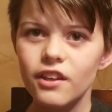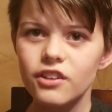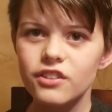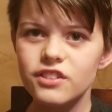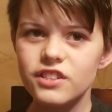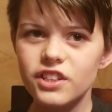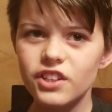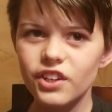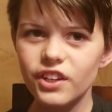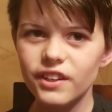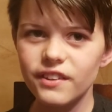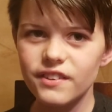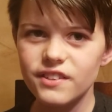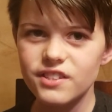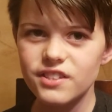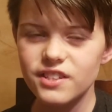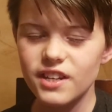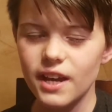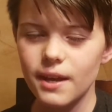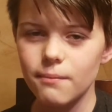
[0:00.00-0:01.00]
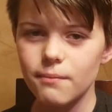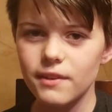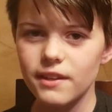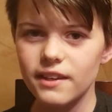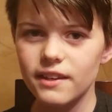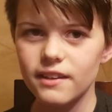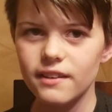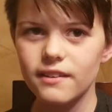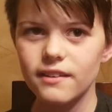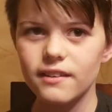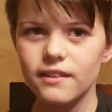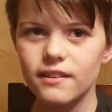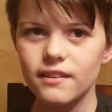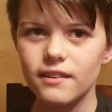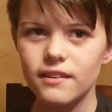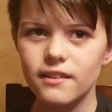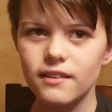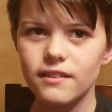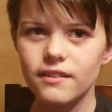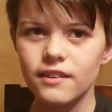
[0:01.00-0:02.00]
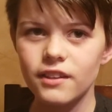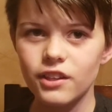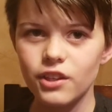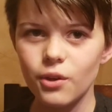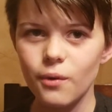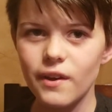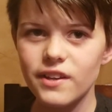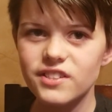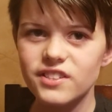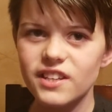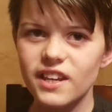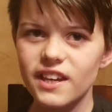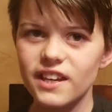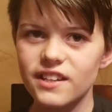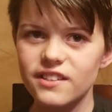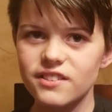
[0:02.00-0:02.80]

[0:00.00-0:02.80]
During this time, the USA